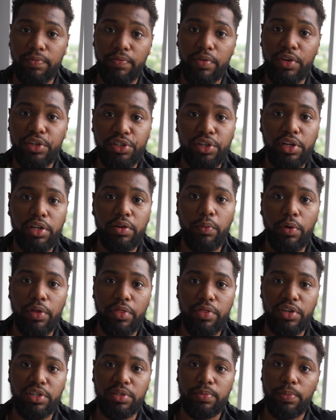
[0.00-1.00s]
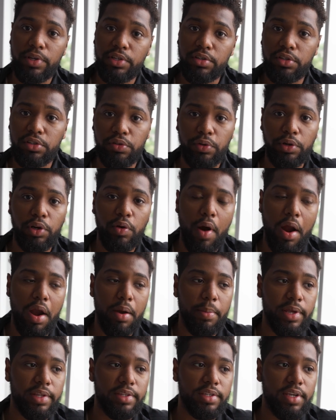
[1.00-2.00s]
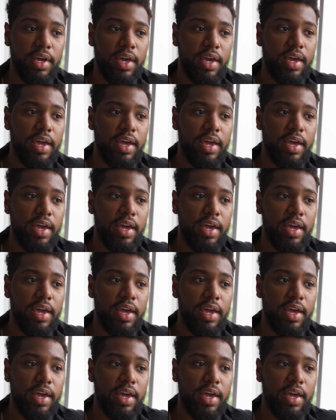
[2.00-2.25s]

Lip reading: vision with these business requirements.